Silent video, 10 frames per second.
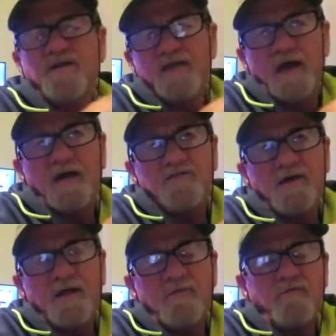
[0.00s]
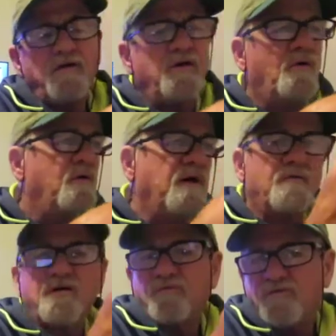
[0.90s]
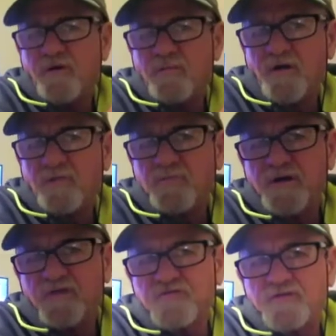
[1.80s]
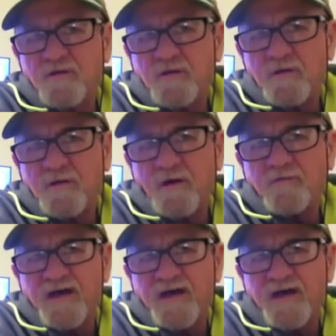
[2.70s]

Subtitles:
I think I said in the video, he was the former Minister of